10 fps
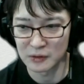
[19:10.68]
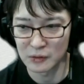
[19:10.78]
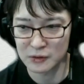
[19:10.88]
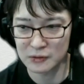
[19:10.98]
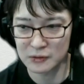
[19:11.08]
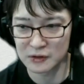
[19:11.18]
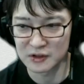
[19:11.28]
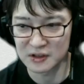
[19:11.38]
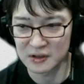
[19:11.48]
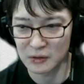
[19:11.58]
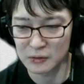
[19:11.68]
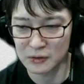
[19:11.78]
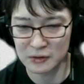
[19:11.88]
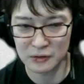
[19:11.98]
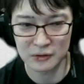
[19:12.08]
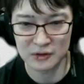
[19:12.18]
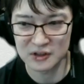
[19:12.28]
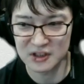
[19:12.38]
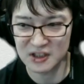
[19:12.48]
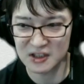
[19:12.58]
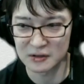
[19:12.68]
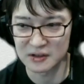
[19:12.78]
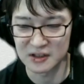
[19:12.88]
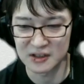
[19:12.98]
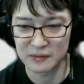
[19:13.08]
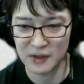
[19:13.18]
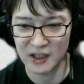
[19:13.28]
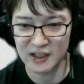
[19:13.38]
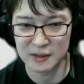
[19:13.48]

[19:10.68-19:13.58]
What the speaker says: input of the dislike signal.